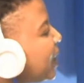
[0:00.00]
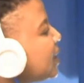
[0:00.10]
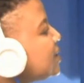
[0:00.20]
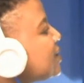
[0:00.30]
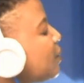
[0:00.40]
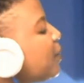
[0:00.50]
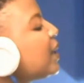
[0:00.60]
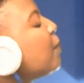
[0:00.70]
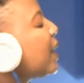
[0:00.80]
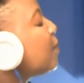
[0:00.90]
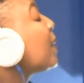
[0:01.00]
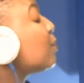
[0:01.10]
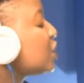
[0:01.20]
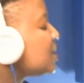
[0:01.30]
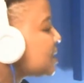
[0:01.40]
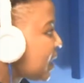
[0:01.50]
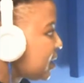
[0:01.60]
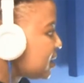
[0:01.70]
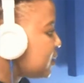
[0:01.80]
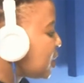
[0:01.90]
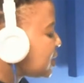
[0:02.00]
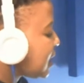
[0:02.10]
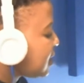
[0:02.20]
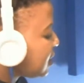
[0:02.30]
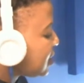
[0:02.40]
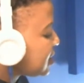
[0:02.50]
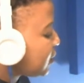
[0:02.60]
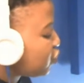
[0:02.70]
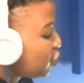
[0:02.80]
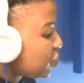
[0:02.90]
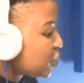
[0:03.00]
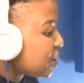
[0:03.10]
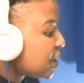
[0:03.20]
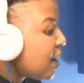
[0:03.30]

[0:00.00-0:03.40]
but I'm going to say it because I think there's some truth to it.